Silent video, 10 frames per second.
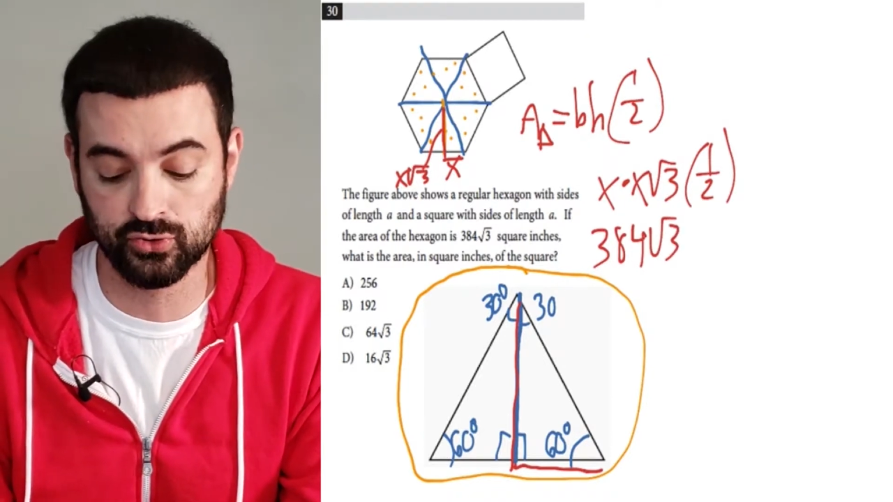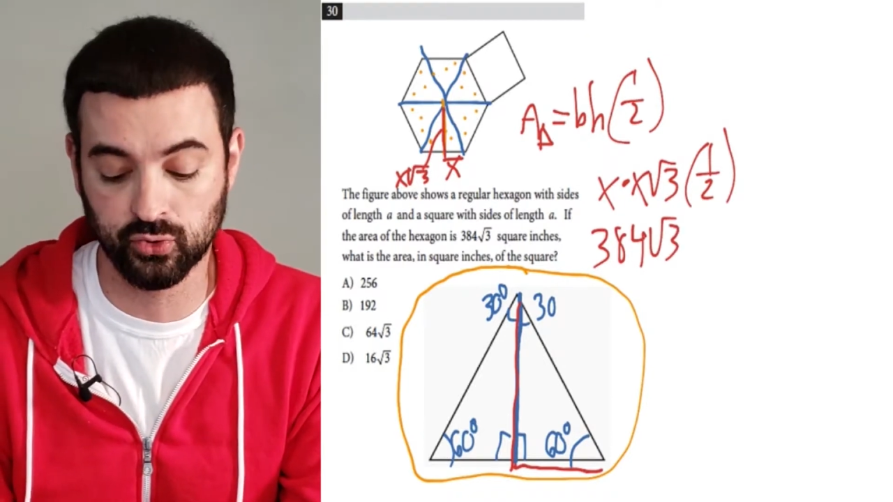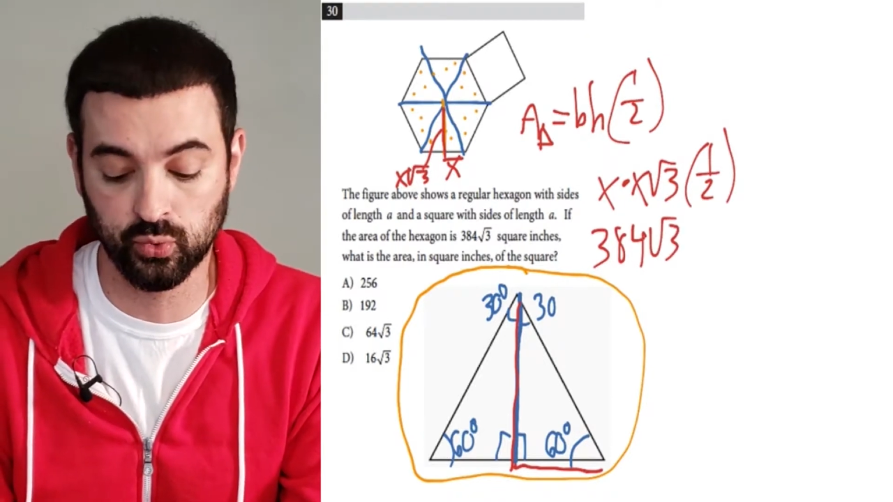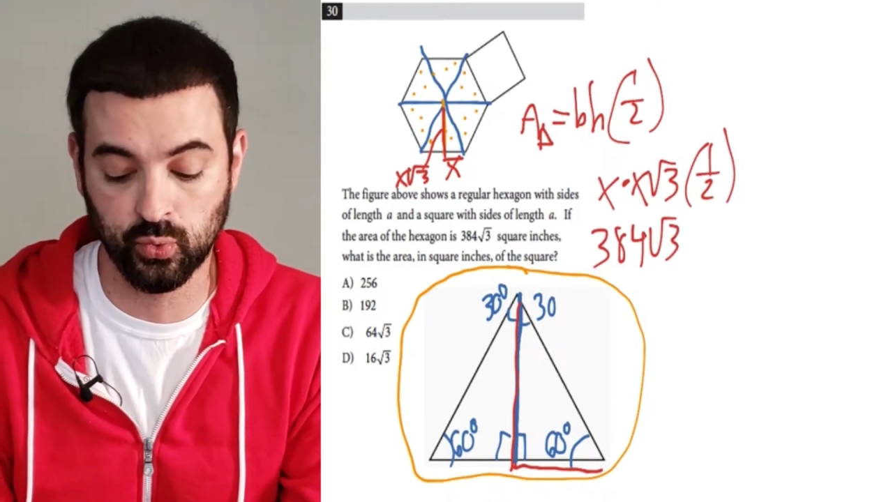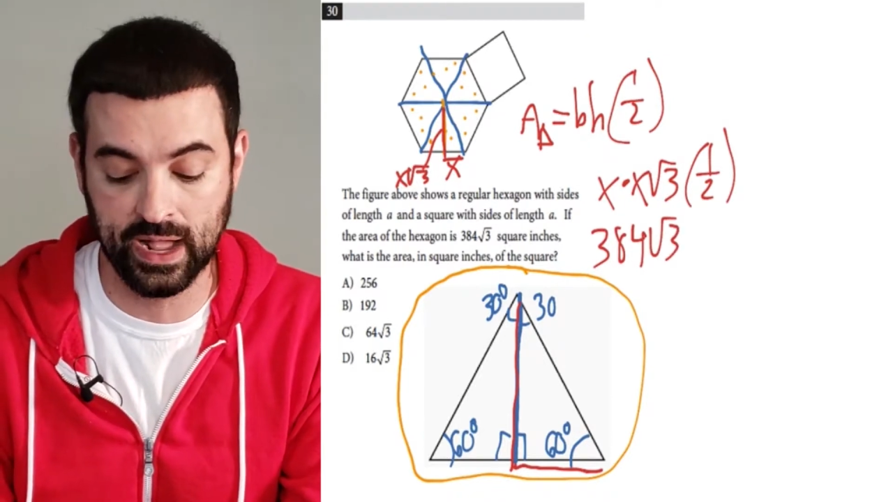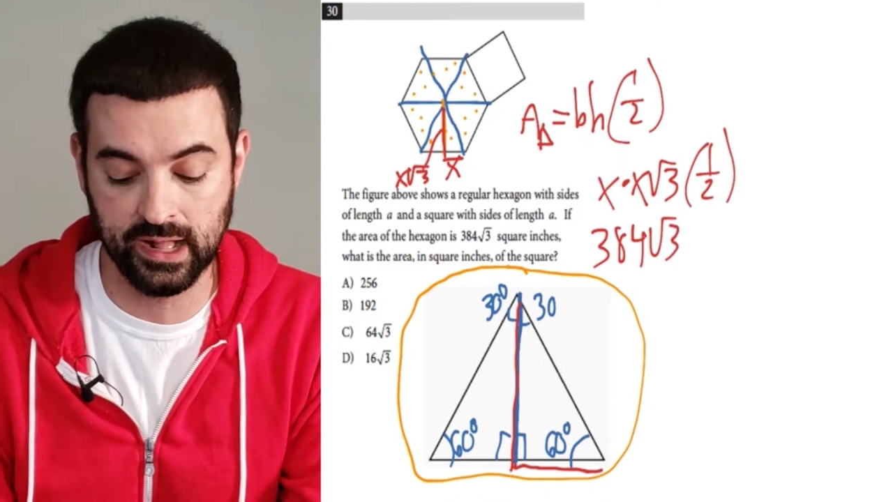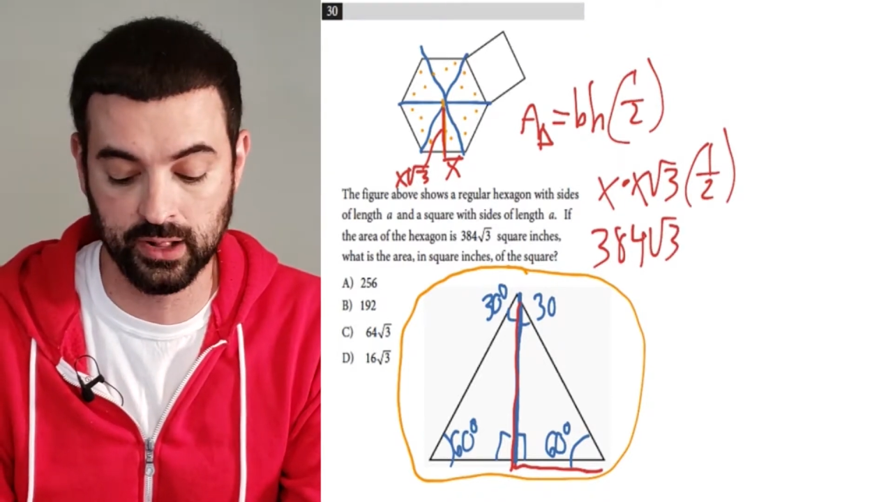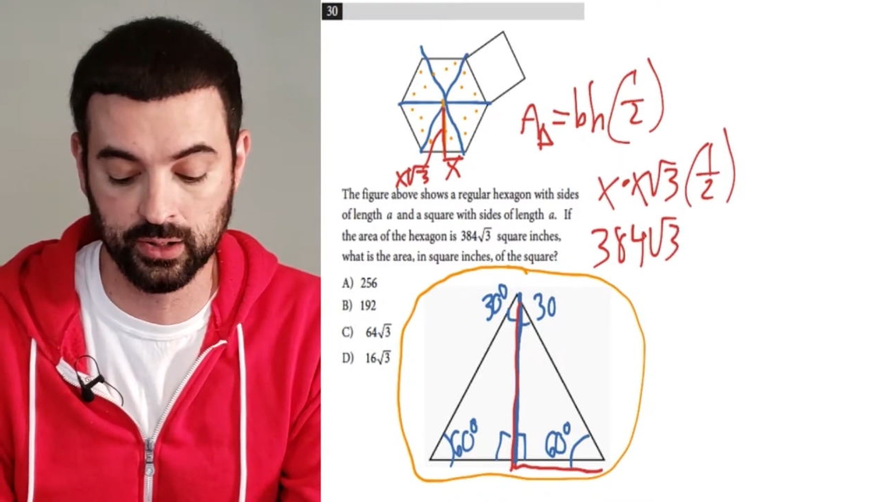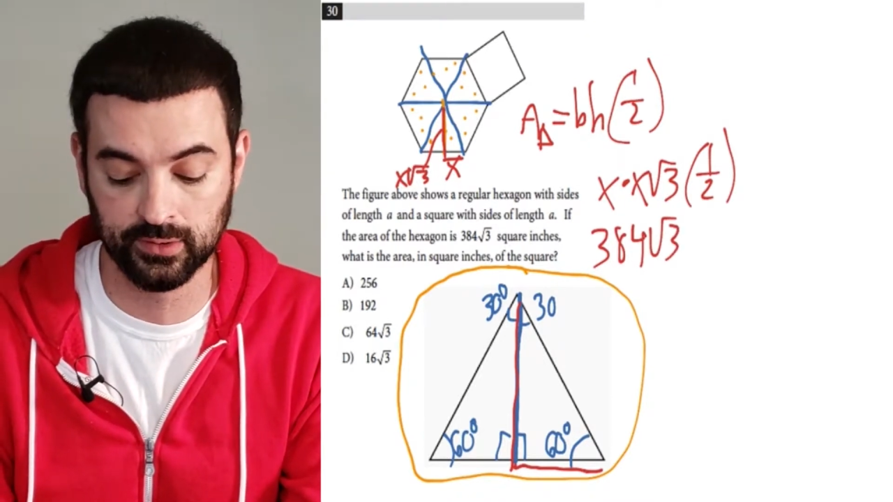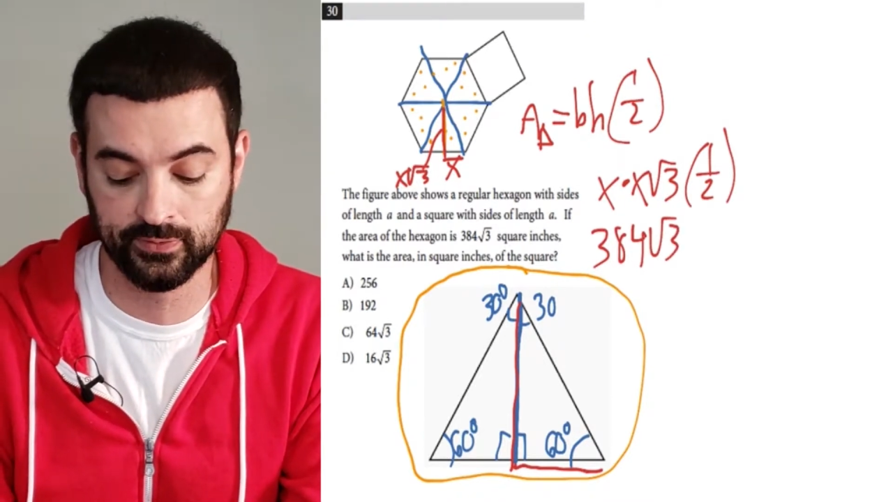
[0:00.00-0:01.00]

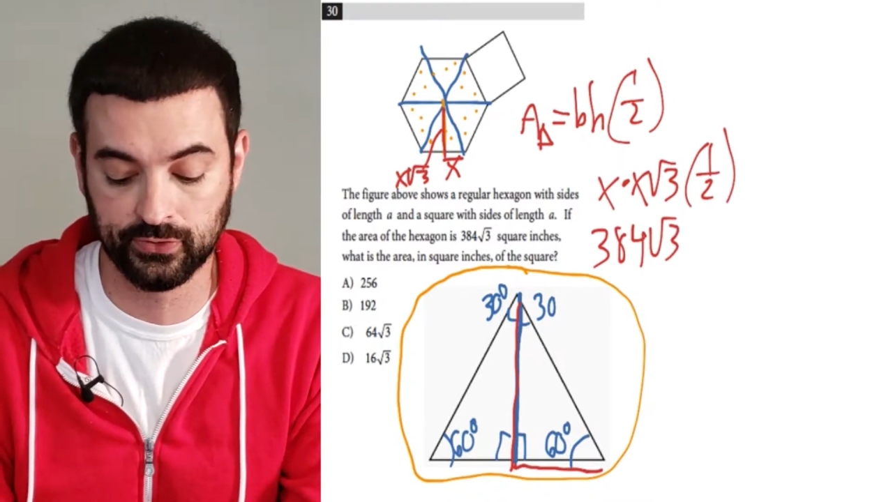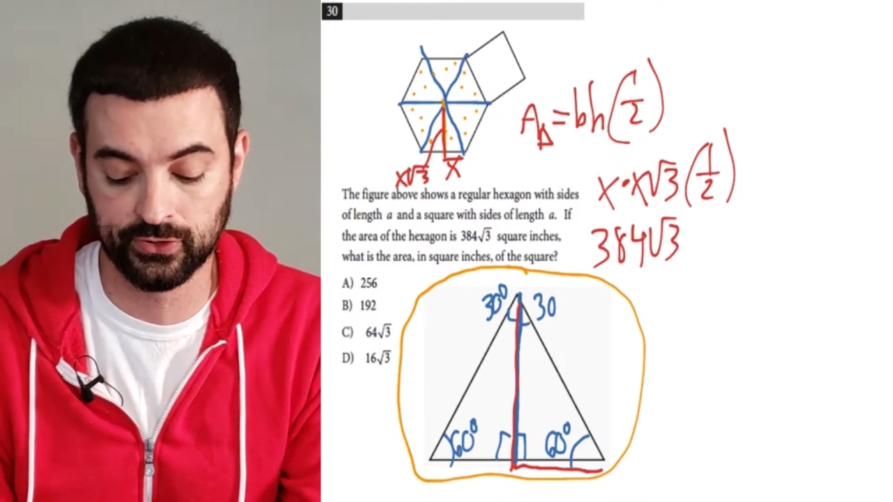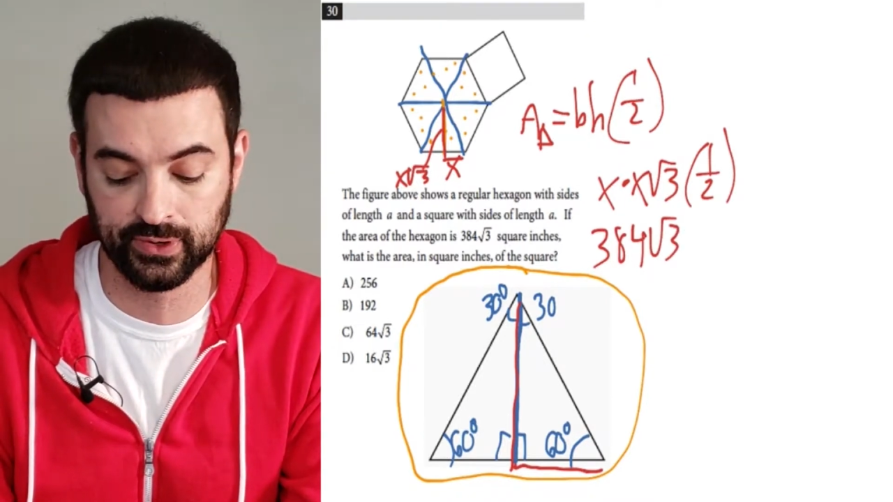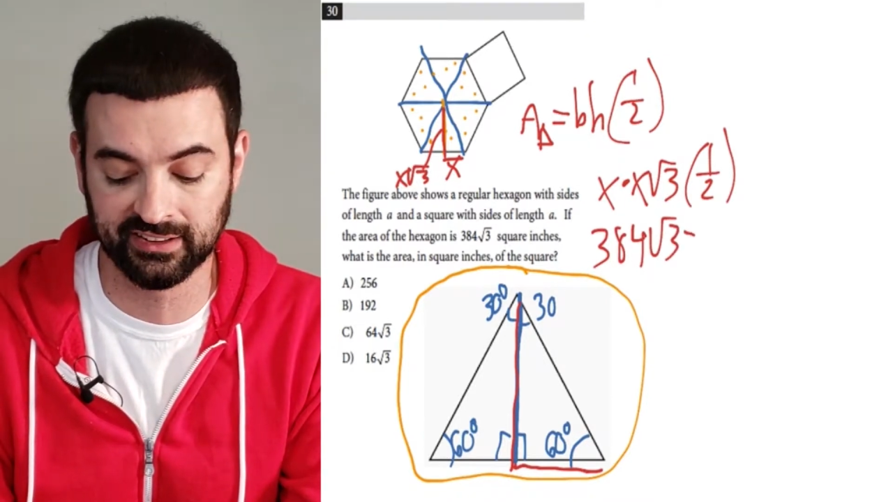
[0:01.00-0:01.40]
12 30,